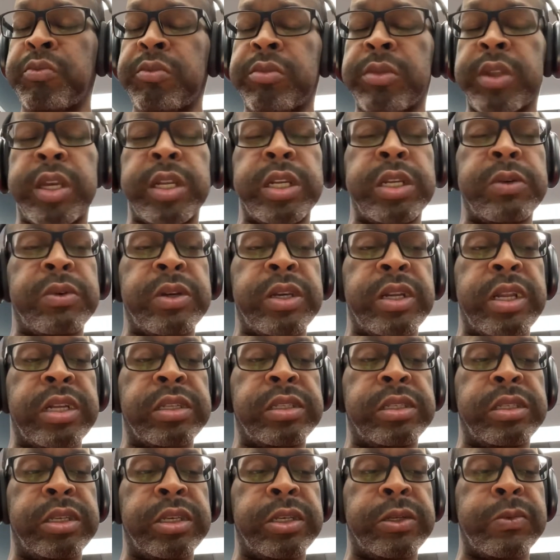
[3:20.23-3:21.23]
Anyway,
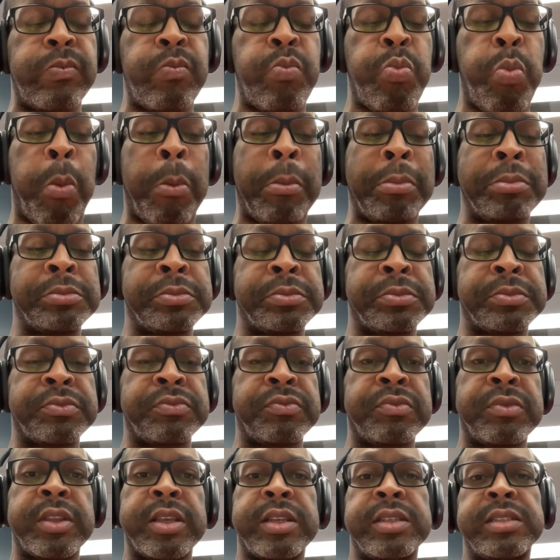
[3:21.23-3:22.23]
that's it.
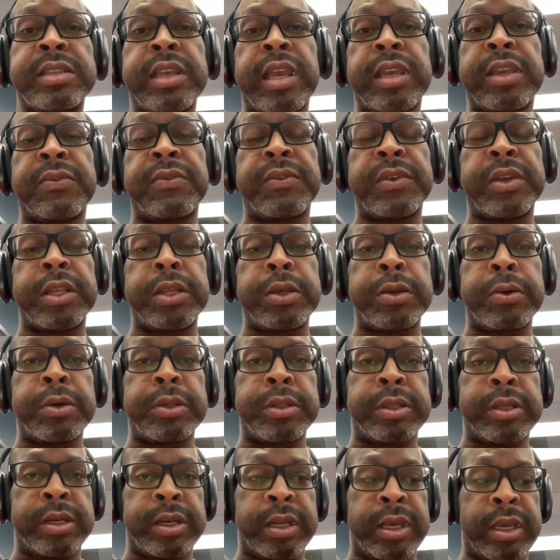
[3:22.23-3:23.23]
Second video of
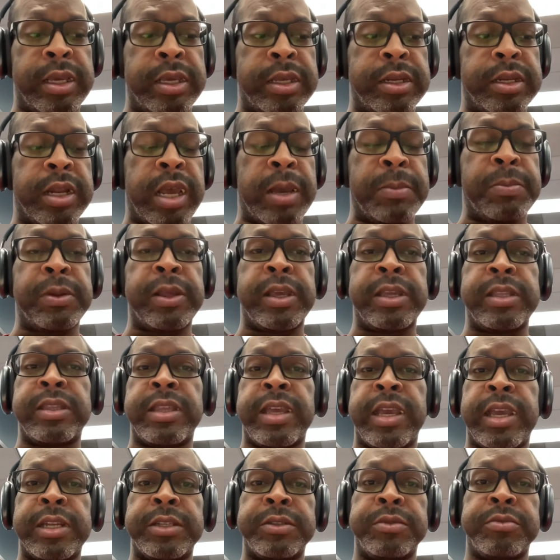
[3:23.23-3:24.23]
the night. I played
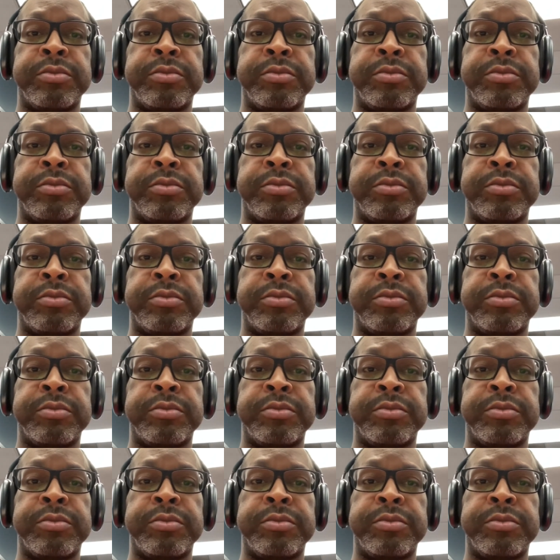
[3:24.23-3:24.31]
that